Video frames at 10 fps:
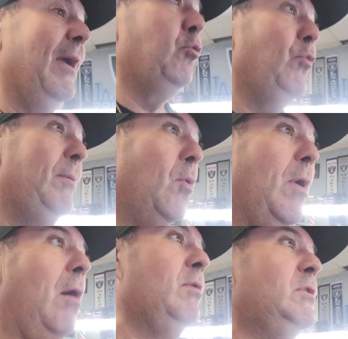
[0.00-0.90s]
We got three more
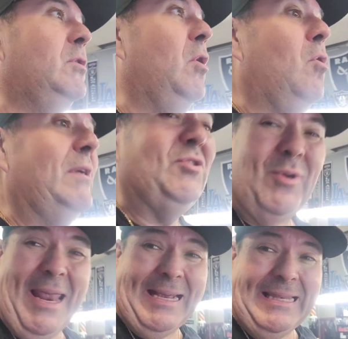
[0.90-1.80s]
hours to go. I still
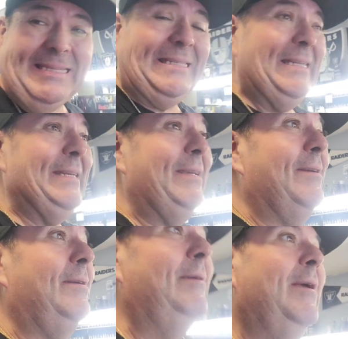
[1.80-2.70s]
got to clean in
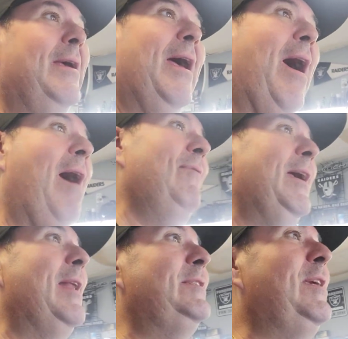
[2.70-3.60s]
here. I haven't
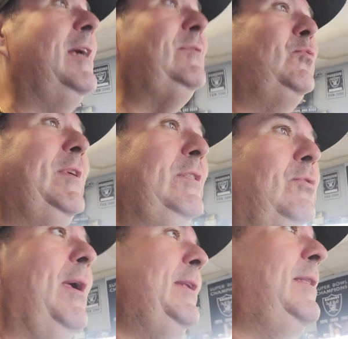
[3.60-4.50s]
had a chance to really
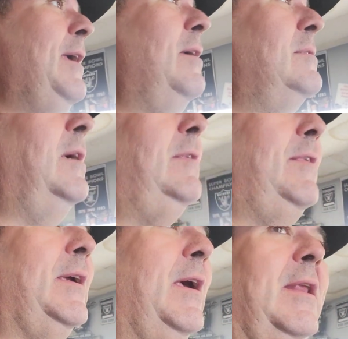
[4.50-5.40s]
do anything else other
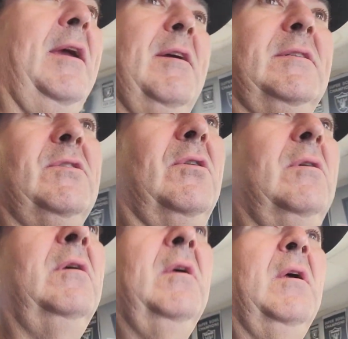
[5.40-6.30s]
than cut hair. So
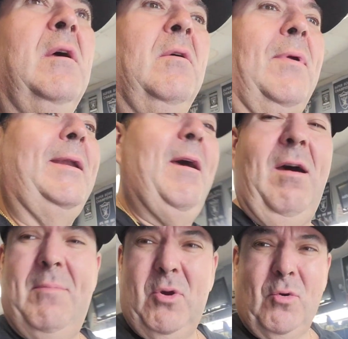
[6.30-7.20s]
right now
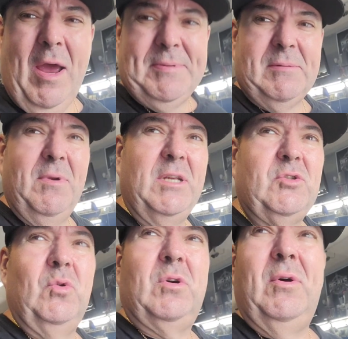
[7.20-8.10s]
I'm gonna go grab some
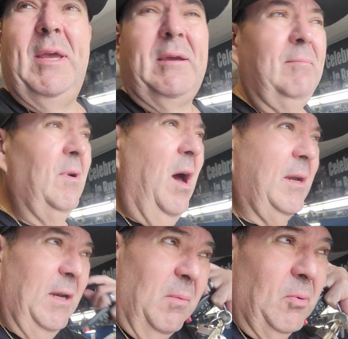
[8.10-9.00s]
lunch real quick,
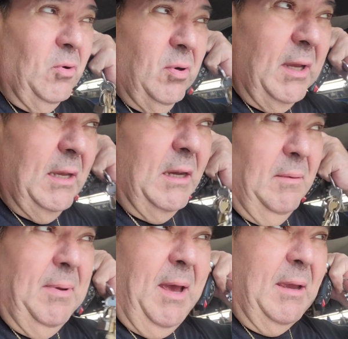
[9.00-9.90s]
lock it up real quick and
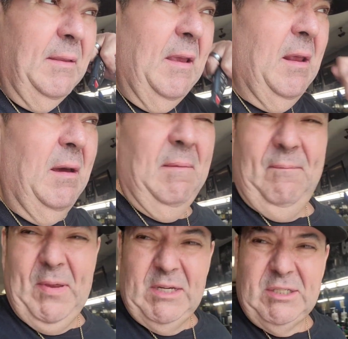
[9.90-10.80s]
come back and then um,
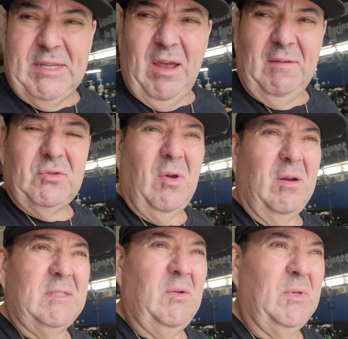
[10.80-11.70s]
finish this day off strong
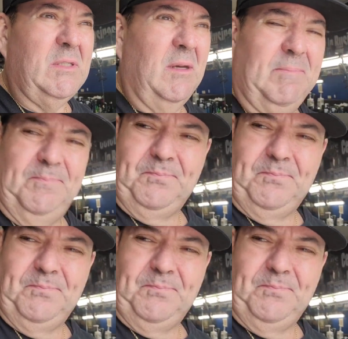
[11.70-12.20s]
and see what's up.